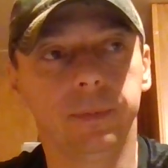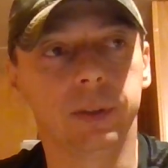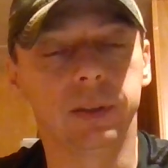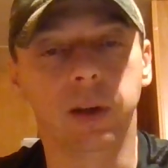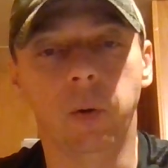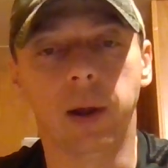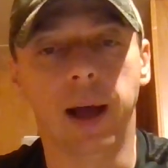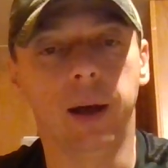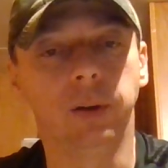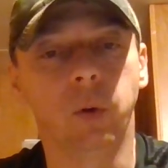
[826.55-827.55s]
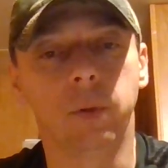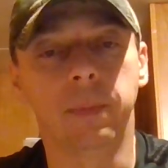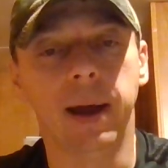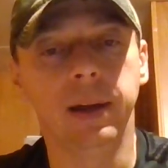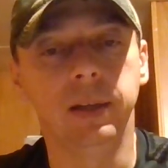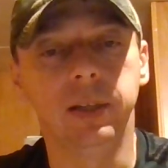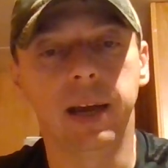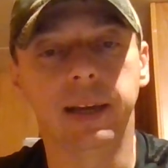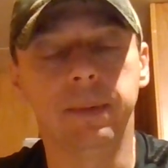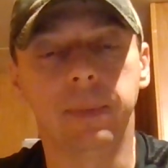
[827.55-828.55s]
Just go with outdoor made and
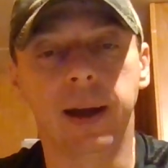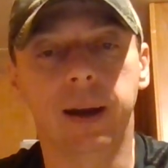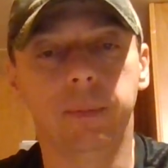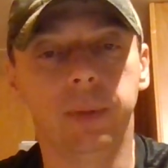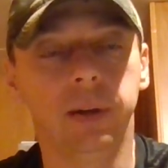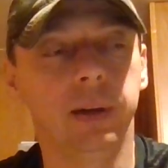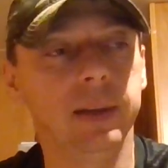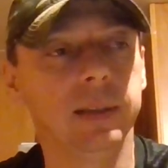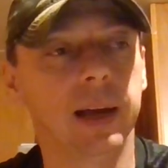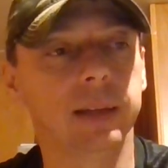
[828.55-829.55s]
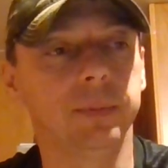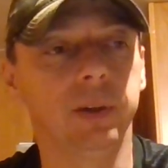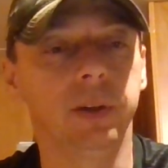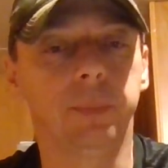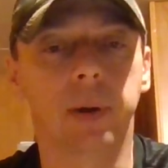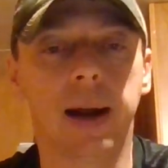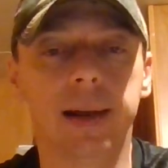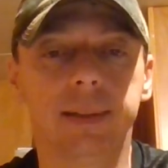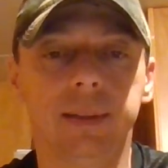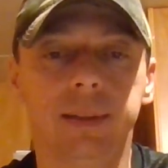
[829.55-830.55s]
check him out, brother. He's got some good
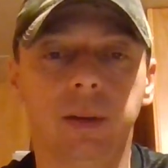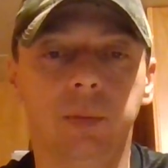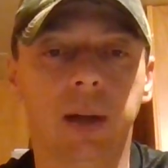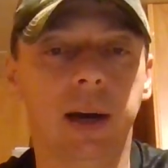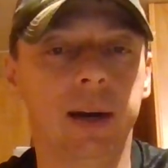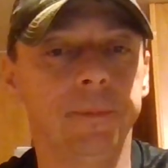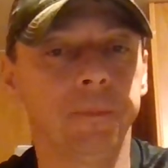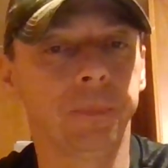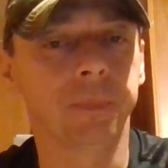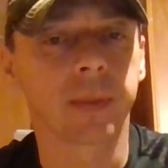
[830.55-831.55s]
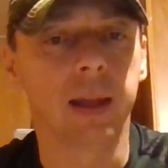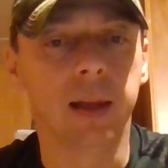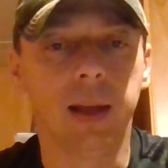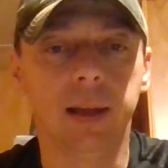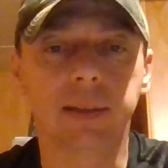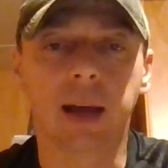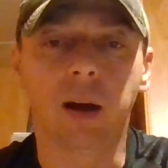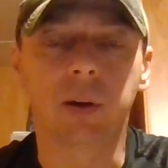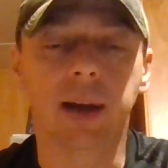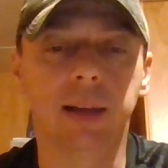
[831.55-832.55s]
prices on there. He's got
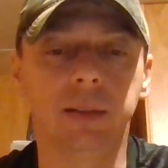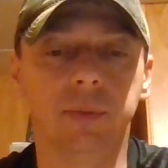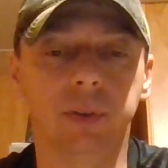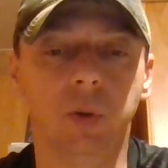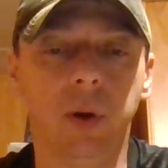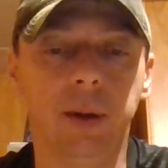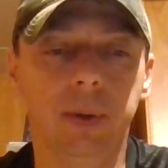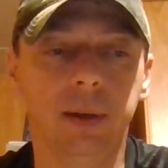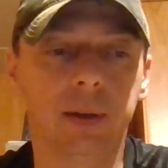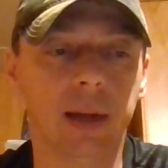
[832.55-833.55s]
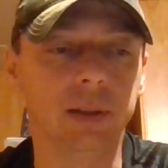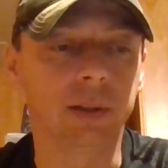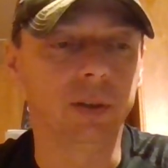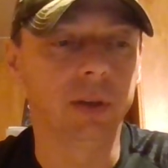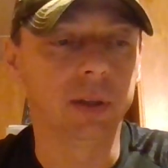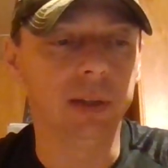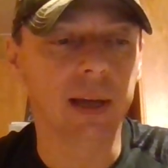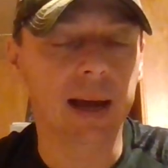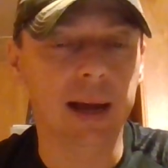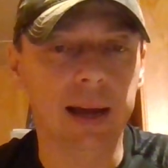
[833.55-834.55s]
all kinds of equipment. He's a good
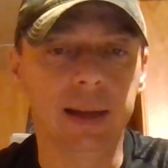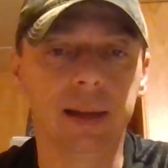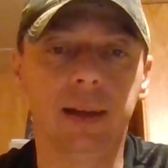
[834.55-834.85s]
guy.